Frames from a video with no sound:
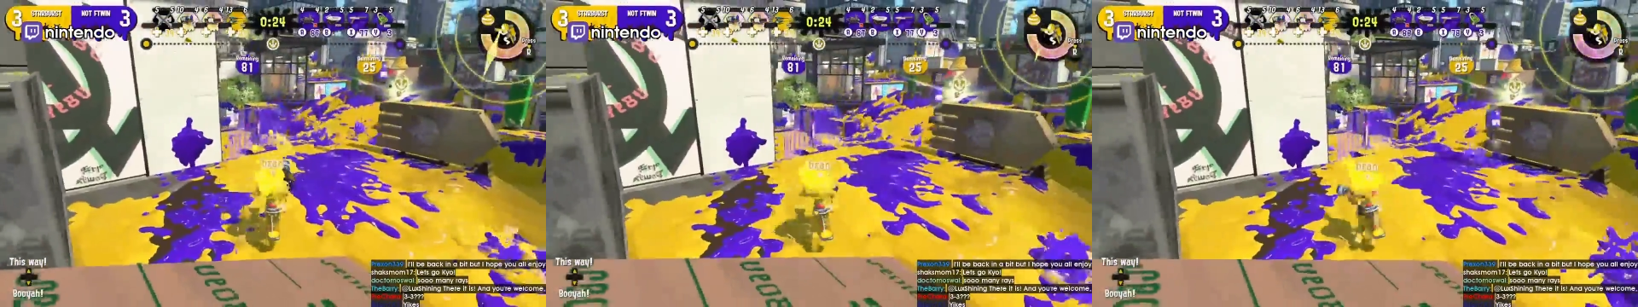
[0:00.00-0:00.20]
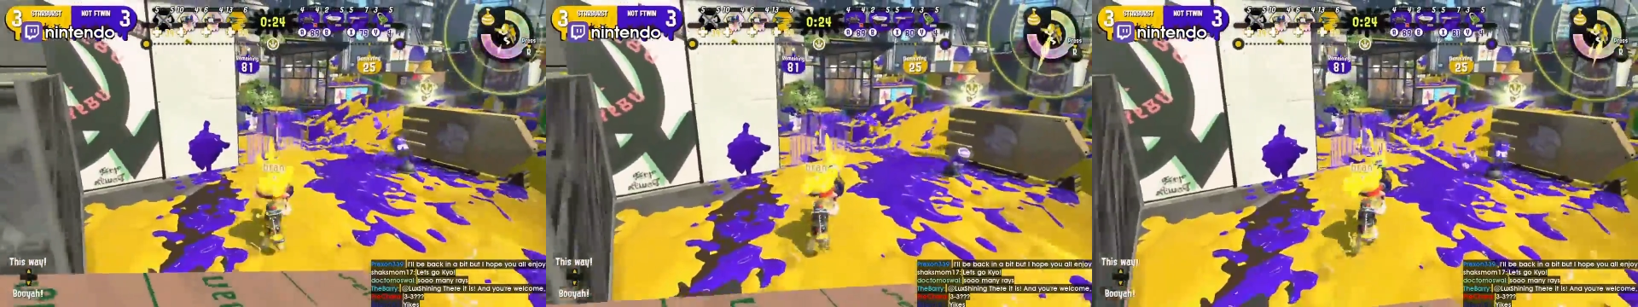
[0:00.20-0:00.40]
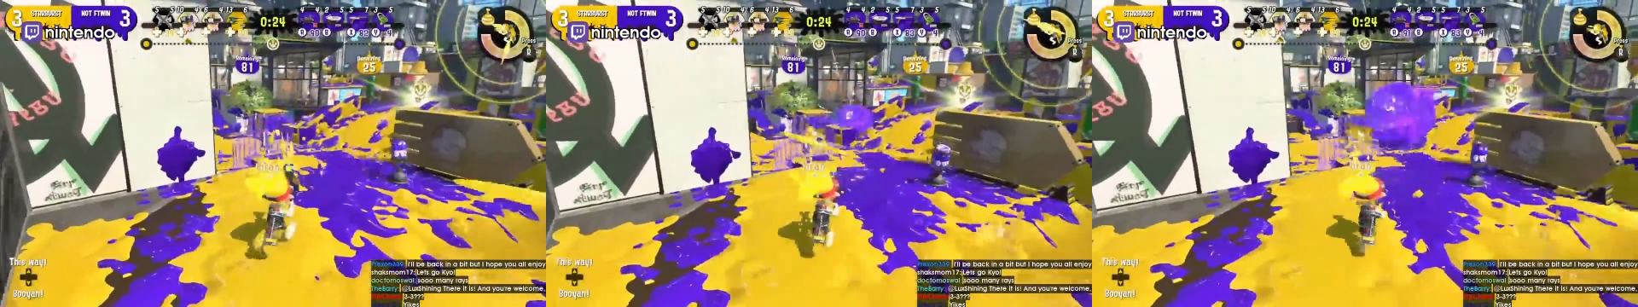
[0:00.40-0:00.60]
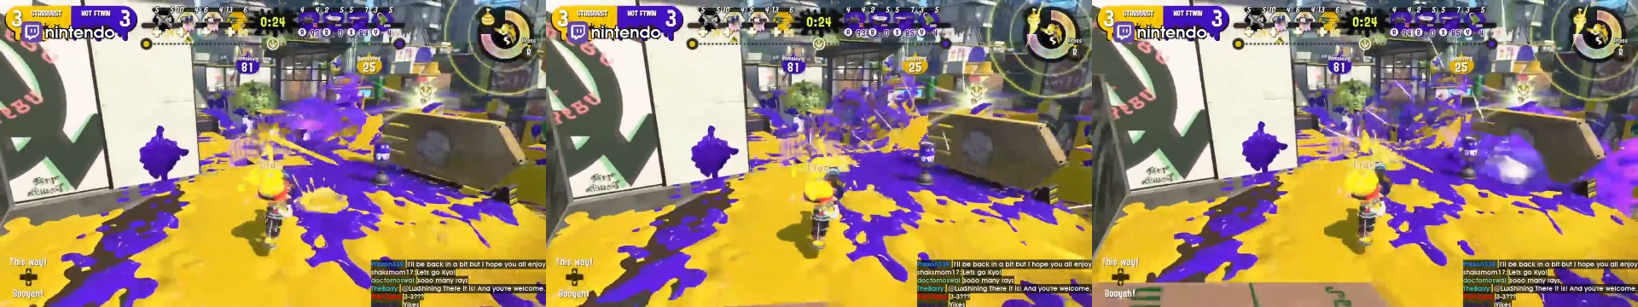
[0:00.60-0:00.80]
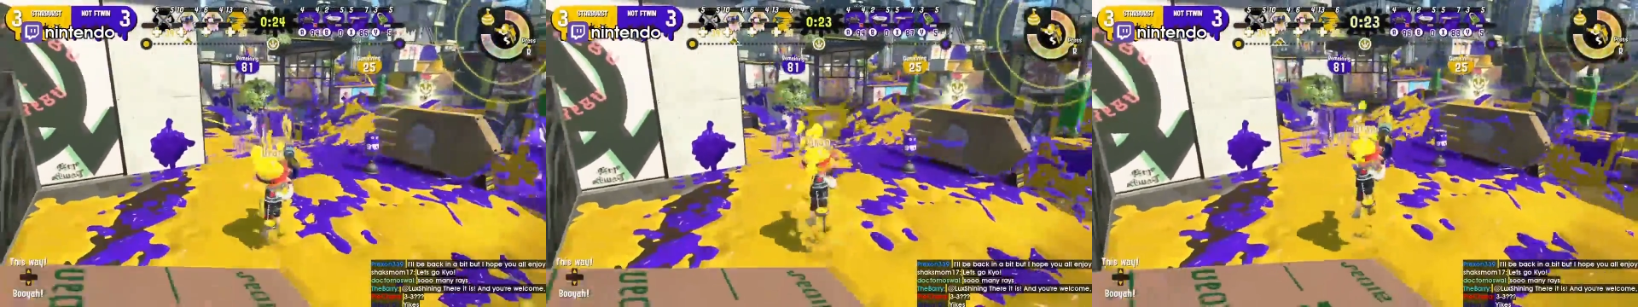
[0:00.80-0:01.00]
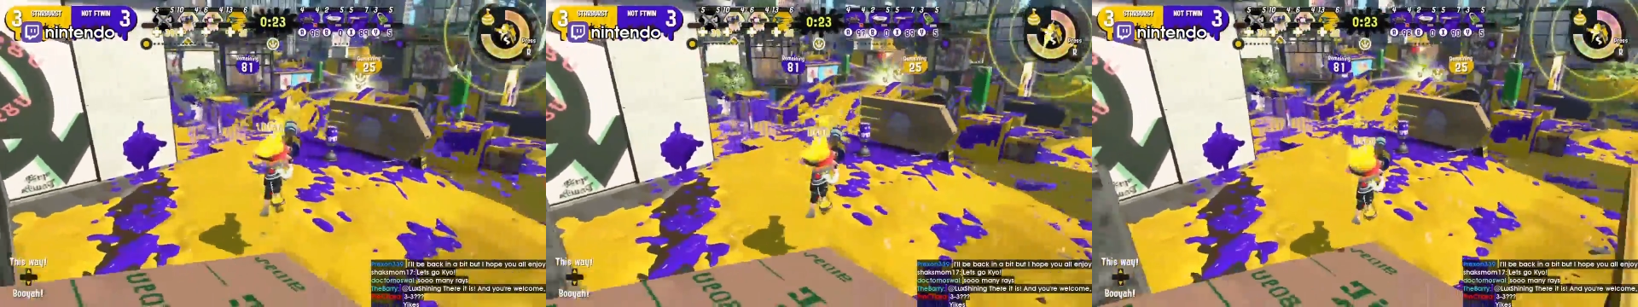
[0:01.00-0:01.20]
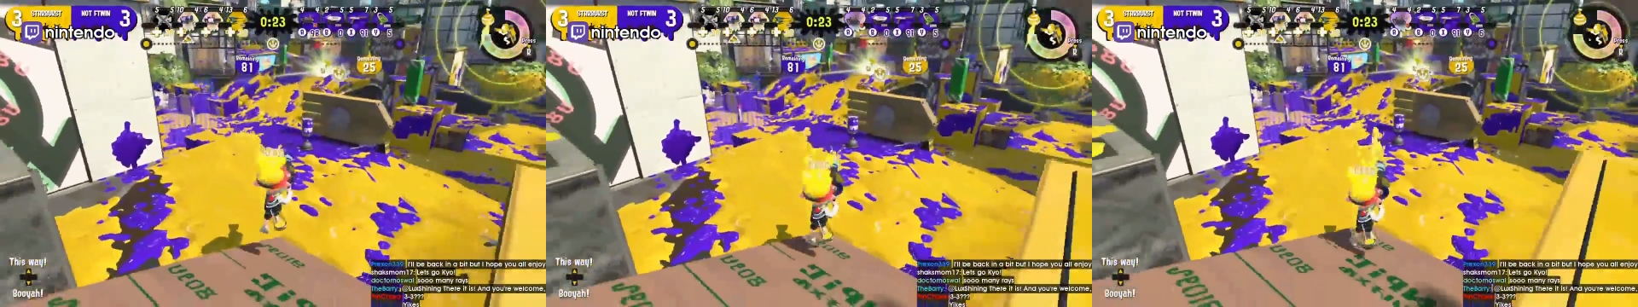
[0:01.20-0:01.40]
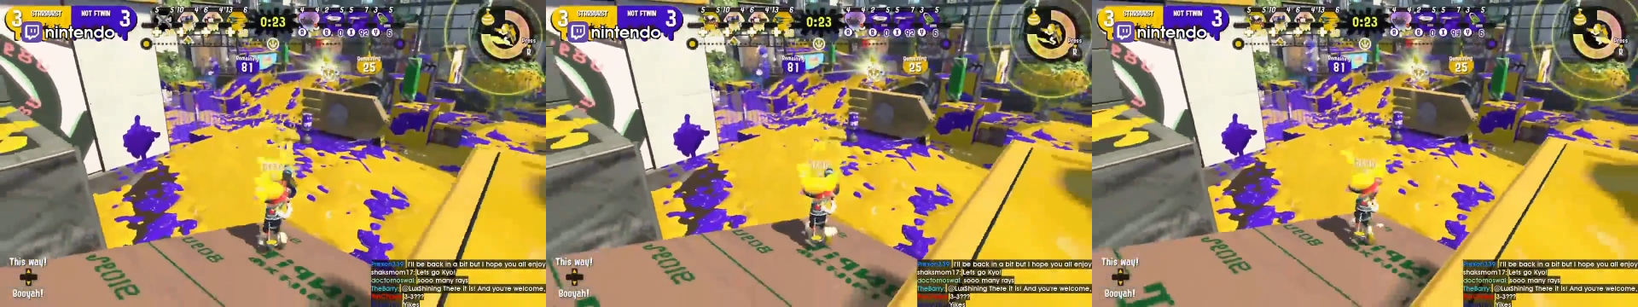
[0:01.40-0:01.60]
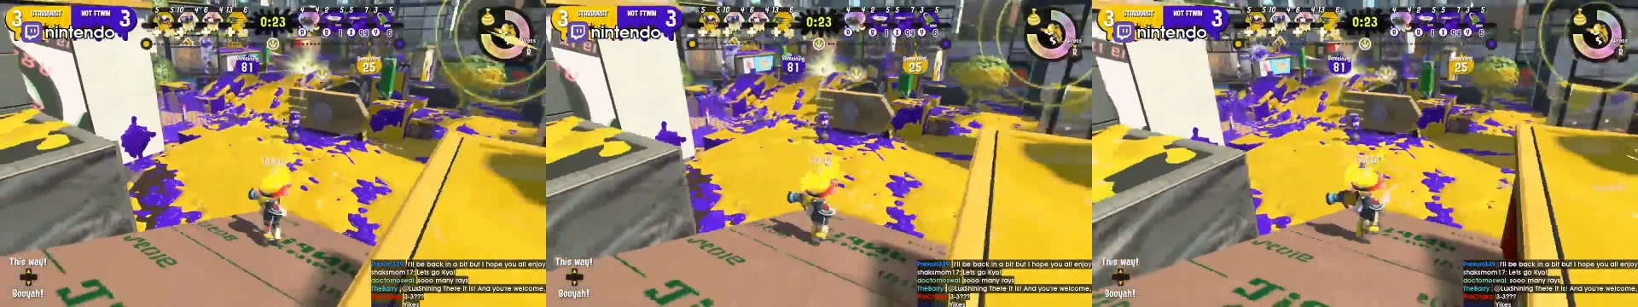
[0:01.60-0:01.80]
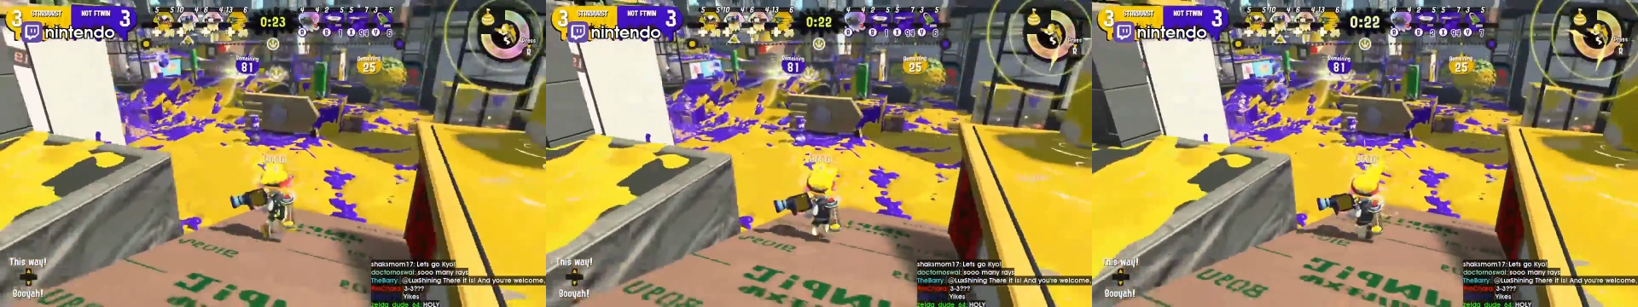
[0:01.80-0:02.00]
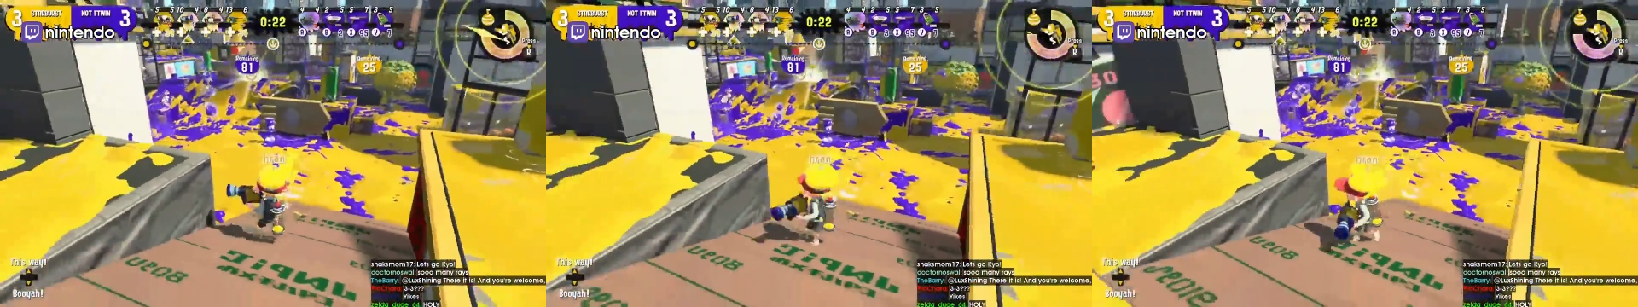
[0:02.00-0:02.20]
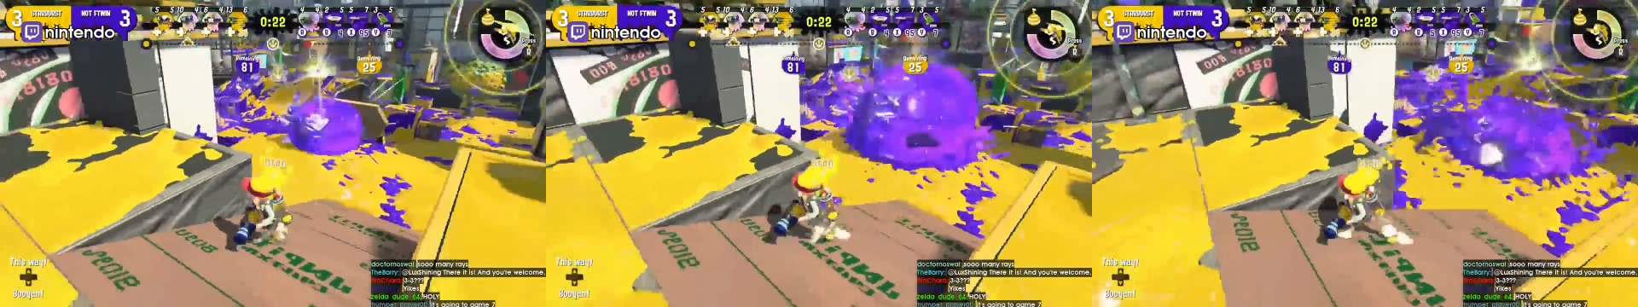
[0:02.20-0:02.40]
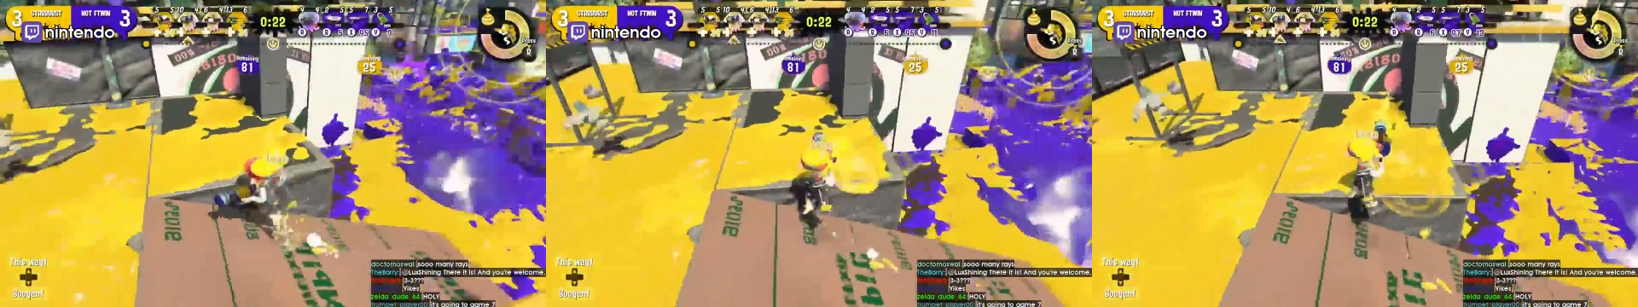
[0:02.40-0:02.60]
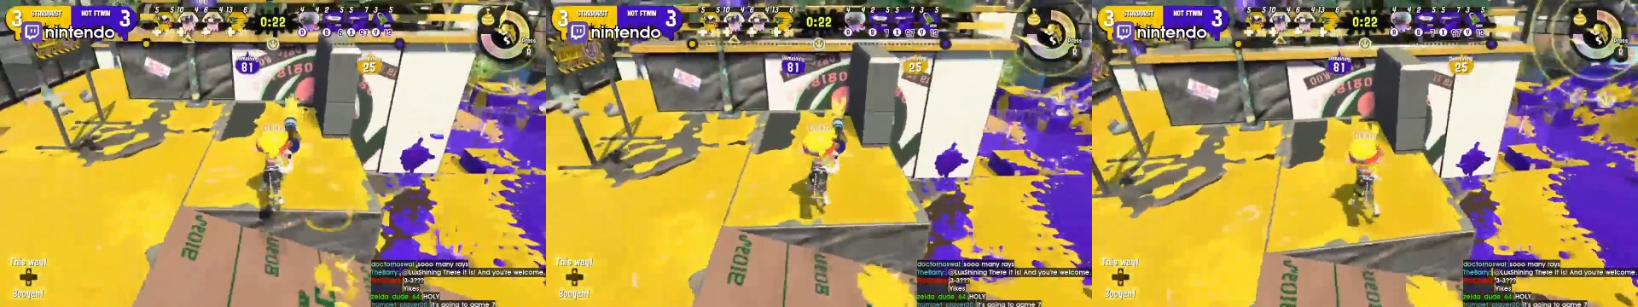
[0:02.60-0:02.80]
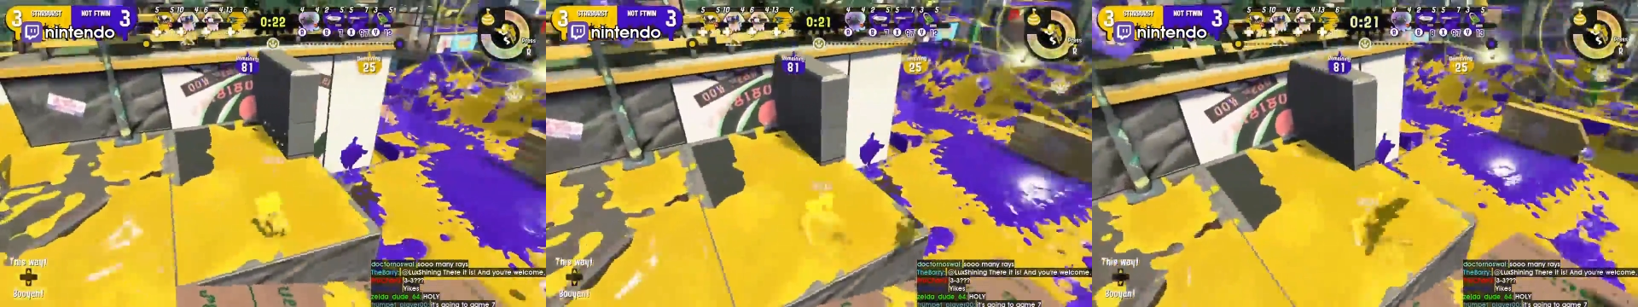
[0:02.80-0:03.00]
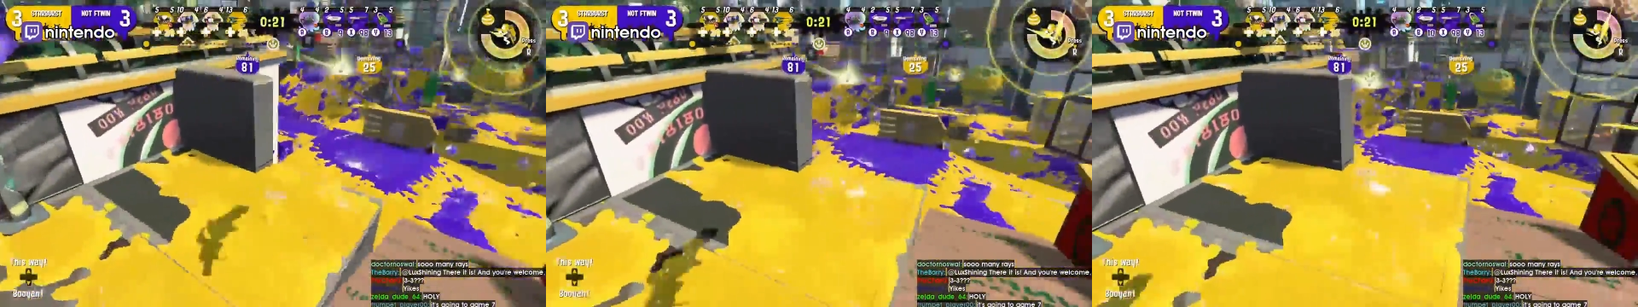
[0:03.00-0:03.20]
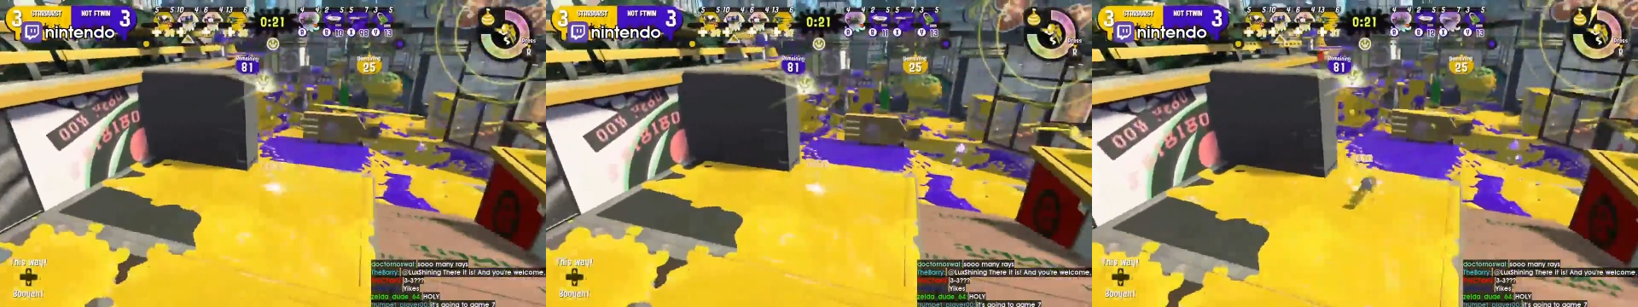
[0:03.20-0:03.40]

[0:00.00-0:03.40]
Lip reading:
(no speaker visible)